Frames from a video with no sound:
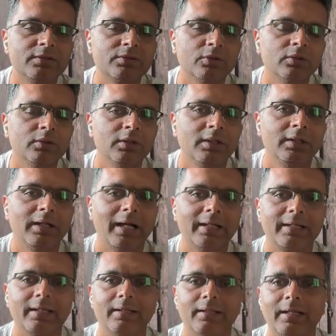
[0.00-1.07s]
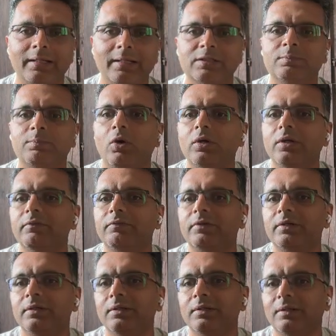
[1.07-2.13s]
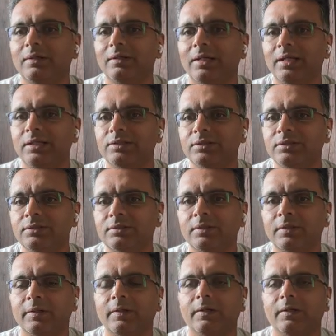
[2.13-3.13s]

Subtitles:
So I can spawn different agents,